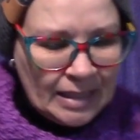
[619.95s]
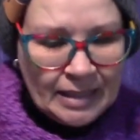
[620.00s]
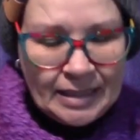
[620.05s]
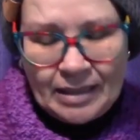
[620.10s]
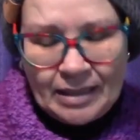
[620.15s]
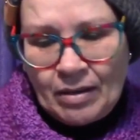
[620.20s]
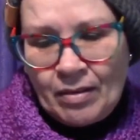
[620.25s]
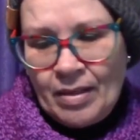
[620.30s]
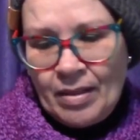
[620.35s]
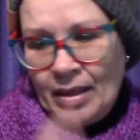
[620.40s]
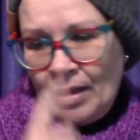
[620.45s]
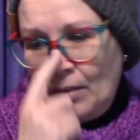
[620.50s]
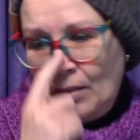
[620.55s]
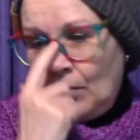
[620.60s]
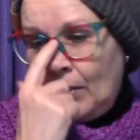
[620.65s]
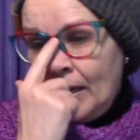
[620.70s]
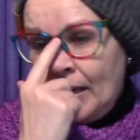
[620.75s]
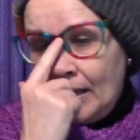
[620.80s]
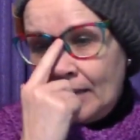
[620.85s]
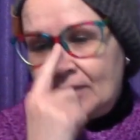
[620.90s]
Yeah.
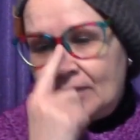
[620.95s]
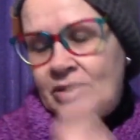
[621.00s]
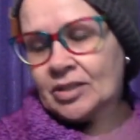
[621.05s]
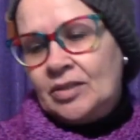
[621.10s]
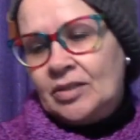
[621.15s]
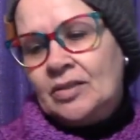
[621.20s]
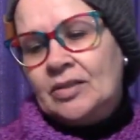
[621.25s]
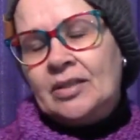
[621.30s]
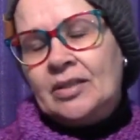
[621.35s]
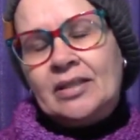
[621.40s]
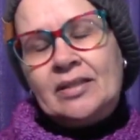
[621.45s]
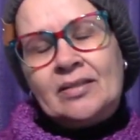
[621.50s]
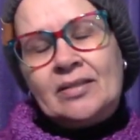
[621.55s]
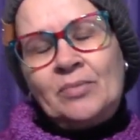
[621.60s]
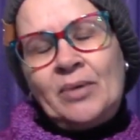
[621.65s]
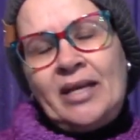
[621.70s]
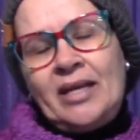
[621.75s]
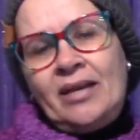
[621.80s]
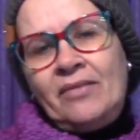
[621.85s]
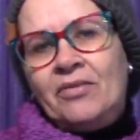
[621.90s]
What I do is
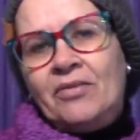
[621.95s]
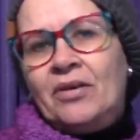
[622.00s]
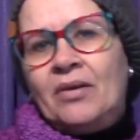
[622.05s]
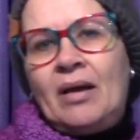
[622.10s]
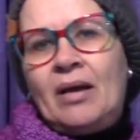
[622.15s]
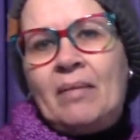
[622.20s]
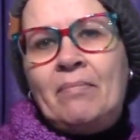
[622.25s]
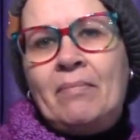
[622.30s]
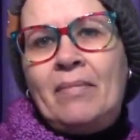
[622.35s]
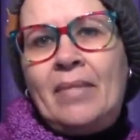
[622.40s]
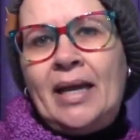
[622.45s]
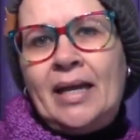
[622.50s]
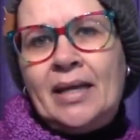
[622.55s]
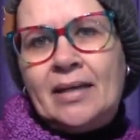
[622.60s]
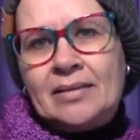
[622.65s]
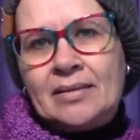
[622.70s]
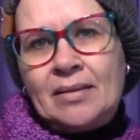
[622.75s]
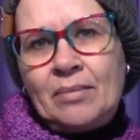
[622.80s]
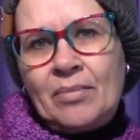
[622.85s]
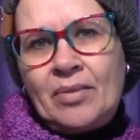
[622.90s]
whenever I
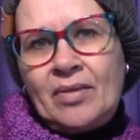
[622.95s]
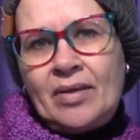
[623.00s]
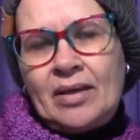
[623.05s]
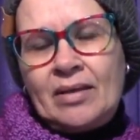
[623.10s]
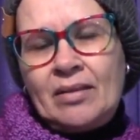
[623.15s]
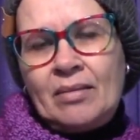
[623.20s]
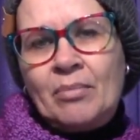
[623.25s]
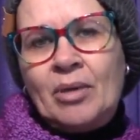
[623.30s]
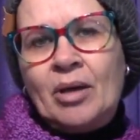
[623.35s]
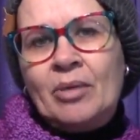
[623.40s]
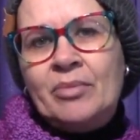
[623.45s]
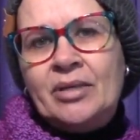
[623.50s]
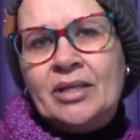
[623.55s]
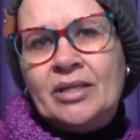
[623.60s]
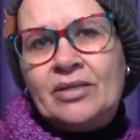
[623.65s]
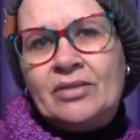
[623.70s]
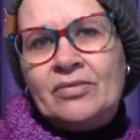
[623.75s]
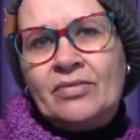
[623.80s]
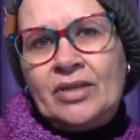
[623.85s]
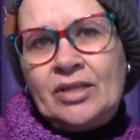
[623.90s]
make something, the moment
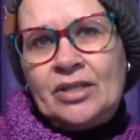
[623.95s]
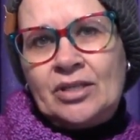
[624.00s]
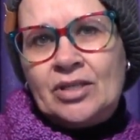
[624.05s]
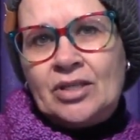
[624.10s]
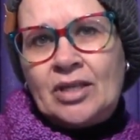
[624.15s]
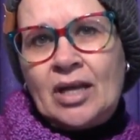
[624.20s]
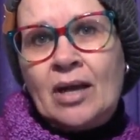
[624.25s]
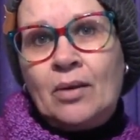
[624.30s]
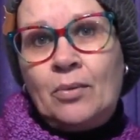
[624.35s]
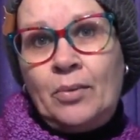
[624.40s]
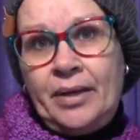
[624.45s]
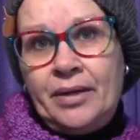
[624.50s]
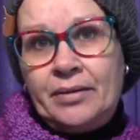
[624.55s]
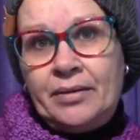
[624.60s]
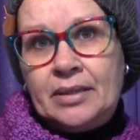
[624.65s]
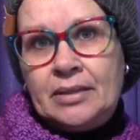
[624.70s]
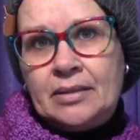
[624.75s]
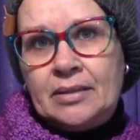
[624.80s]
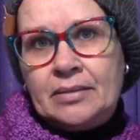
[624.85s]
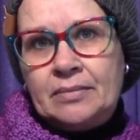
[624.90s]
it's finished, I wear
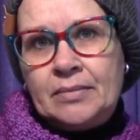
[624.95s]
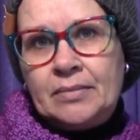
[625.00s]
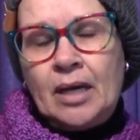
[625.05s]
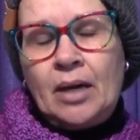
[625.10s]
it.